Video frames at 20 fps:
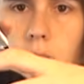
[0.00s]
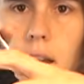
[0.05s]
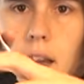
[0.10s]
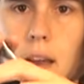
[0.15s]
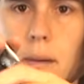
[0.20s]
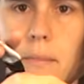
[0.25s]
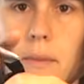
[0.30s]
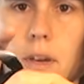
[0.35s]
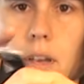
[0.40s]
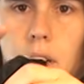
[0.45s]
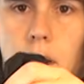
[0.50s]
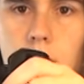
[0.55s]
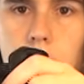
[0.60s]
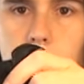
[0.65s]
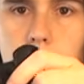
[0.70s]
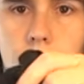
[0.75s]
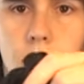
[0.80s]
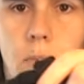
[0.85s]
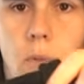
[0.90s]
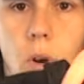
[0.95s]
I'm going
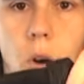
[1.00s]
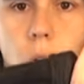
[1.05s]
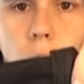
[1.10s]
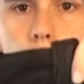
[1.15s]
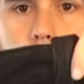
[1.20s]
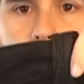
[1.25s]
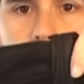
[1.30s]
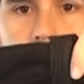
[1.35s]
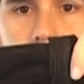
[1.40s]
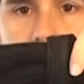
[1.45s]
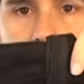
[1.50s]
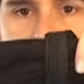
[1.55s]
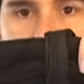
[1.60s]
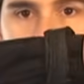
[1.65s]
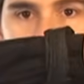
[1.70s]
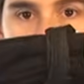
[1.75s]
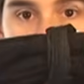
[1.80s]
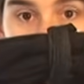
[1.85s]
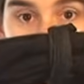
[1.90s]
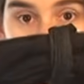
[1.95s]
to hold the
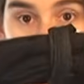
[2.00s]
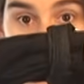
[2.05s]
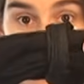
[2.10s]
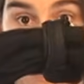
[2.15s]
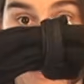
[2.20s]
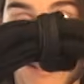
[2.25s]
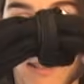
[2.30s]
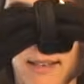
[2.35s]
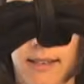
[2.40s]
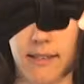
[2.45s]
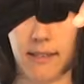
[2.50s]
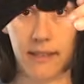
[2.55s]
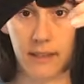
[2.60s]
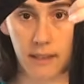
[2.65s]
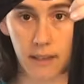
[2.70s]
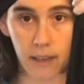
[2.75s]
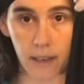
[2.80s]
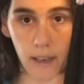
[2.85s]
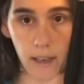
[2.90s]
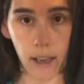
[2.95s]
kattan like it's a necklace,
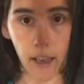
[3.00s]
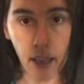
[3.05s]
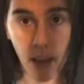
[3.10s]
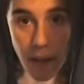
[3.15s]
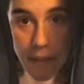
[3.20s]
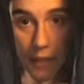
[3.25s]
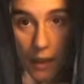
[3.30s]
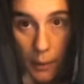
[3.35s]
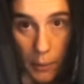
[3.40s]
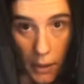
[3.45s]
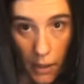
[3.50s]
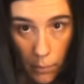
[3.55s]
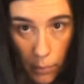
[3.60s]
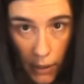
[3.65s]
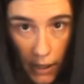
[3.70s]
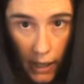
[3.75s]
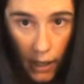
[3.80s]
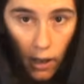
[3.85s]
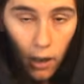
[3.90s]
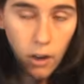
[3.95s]
then I'm going to bring
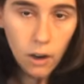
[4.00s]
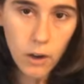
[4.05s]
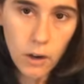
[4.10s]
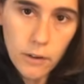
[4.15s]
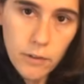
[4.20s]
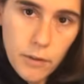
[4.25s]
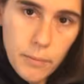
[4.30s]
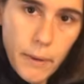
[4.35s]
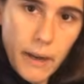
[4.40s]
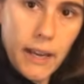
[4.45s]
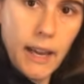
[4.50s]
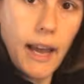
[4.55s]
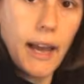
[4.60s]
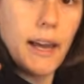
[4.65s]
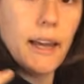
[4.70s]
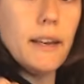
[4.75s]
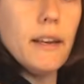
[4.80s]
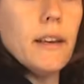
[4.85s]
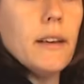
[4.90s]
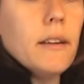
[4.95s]
it over my
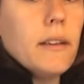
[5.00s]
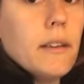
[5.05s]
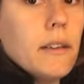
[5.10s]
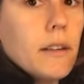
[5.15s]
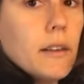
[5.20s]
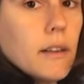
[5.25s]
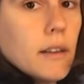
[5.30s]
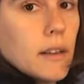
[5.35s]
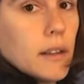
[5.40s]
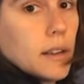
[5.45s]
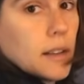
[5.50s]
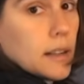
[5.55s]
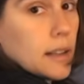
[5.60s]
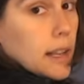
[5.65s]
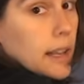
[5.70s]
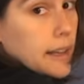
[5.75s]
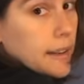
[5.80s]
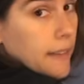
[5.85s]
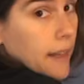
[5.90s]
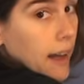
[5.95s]
head
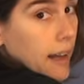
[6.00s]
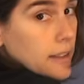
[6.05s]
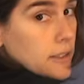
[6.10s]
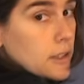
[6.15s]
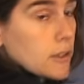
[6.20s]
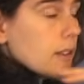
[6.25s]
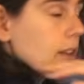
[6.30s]
like that, so